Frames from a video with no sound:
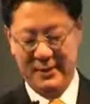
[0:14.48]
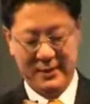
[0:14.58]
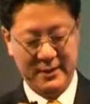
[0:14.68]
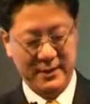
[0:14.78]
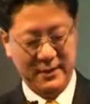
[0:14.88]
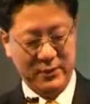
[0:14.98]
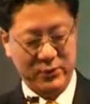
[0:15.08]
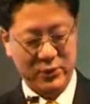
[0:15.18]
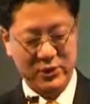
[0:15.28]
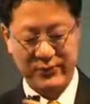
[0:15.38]
and
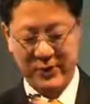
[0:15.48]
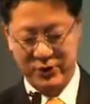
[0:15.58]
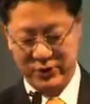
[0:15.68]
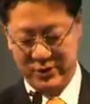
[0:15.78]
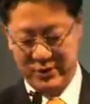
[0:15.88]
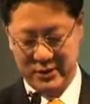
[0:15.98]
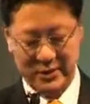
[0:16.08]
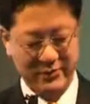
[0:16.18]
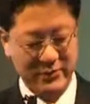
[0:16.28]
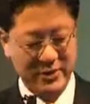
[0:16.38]
which patient
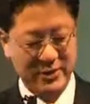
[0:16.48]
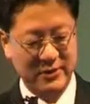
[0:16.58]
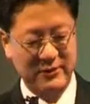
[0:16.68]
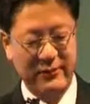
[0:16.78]
have a risk